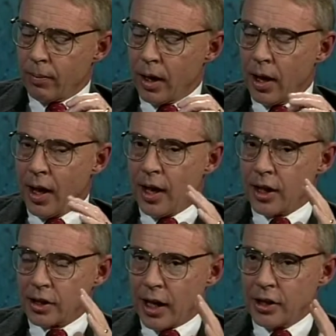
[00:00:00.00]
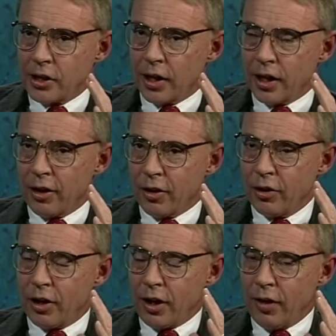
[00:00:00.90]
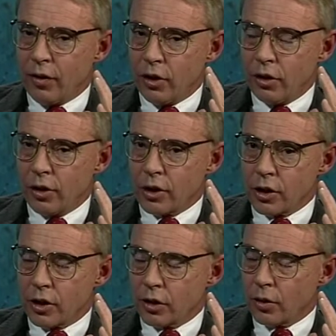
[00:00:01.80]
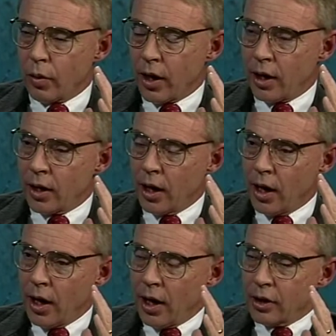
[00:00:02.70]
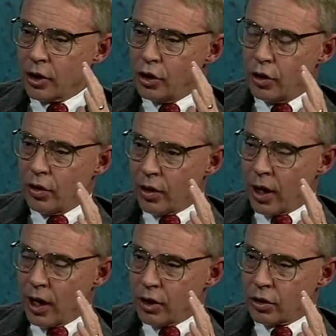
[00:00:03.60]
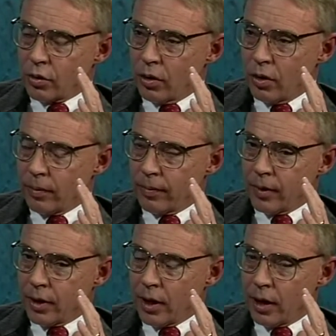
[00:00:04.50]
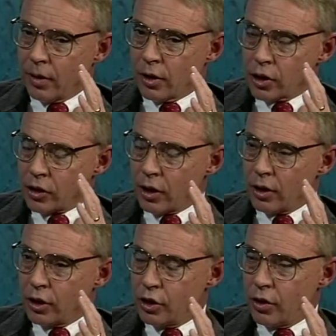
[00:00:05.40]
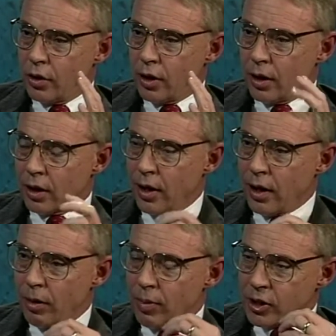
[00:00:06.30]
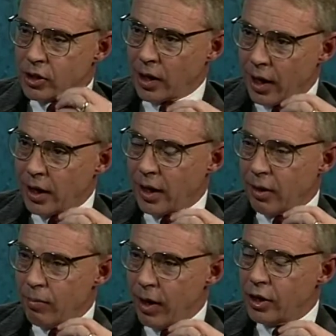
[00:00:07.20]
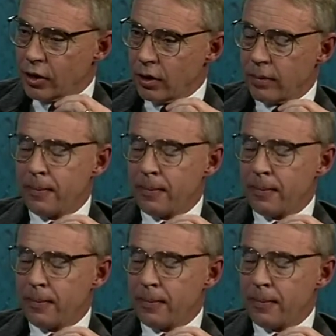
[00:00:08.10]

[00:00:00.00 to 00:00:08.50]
But as I see it, you know, you could even do this in such a way that as a junior in high school, at the, end, at the start of their junior year, they could be selecting a major.